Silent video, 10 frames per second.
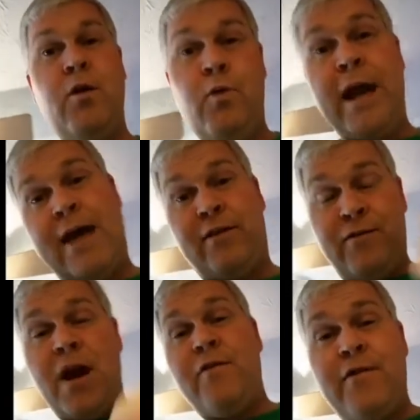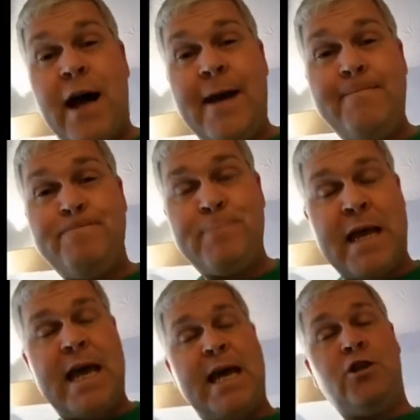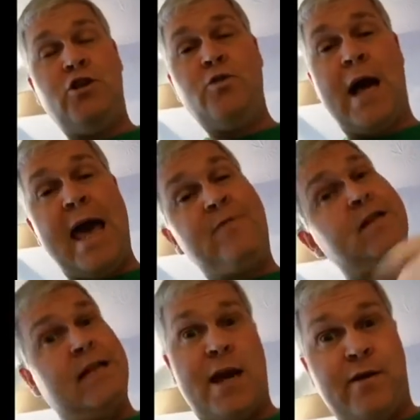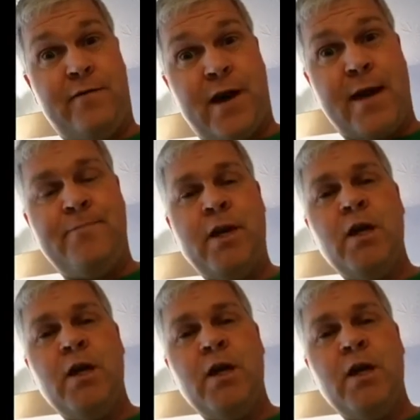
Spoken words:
One, I have to verify, and two, I have to clarify.